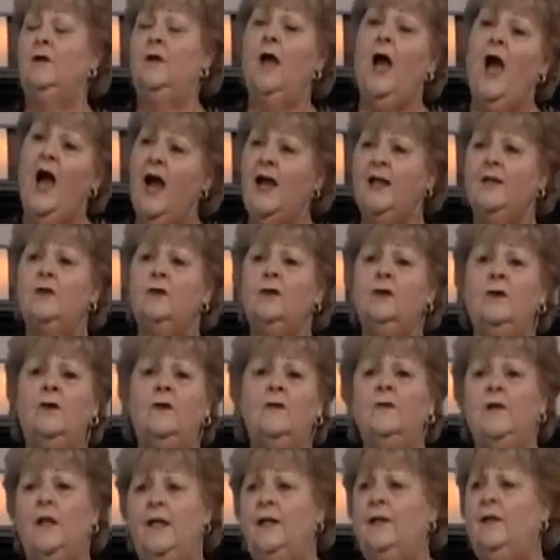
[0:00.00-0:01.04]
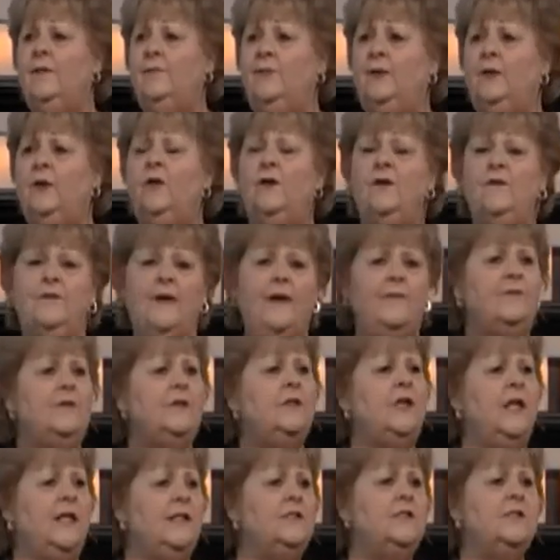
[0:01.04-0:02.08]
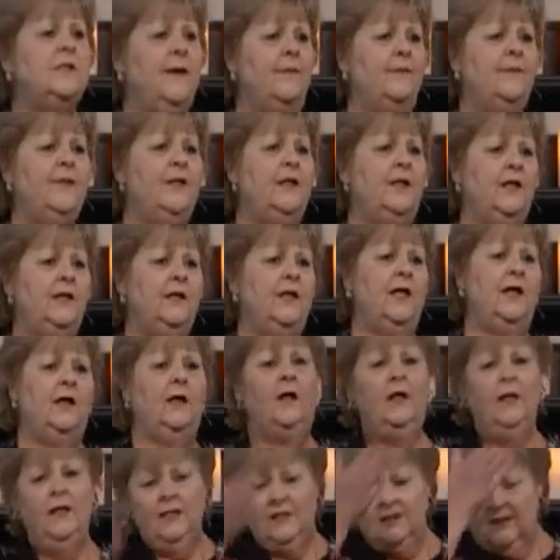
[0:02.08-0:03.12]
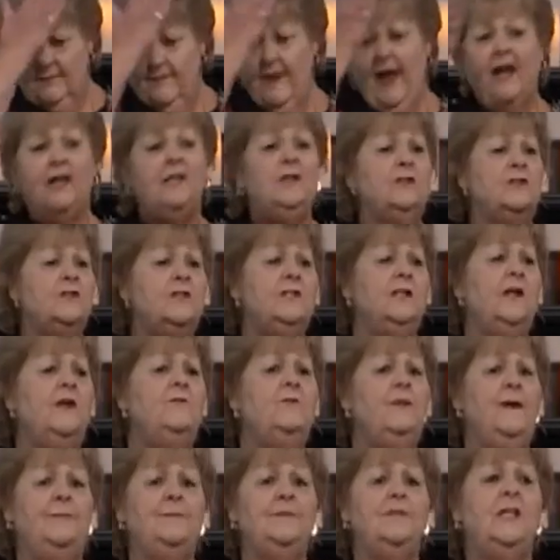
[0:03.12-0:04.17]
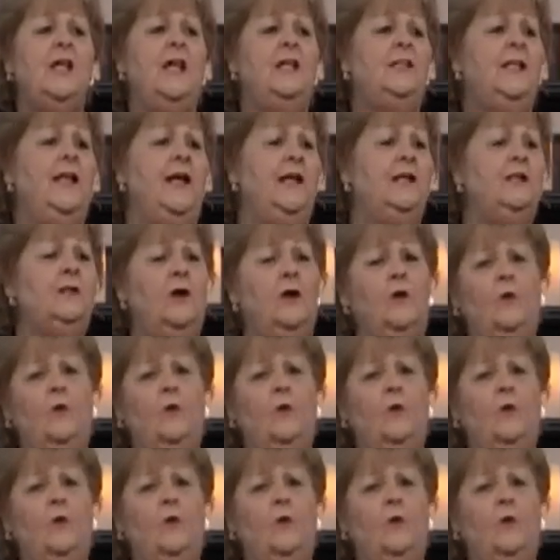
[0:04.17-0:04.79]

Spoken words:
I don't know any of you have ever done something and then smack yourself upside the head and go,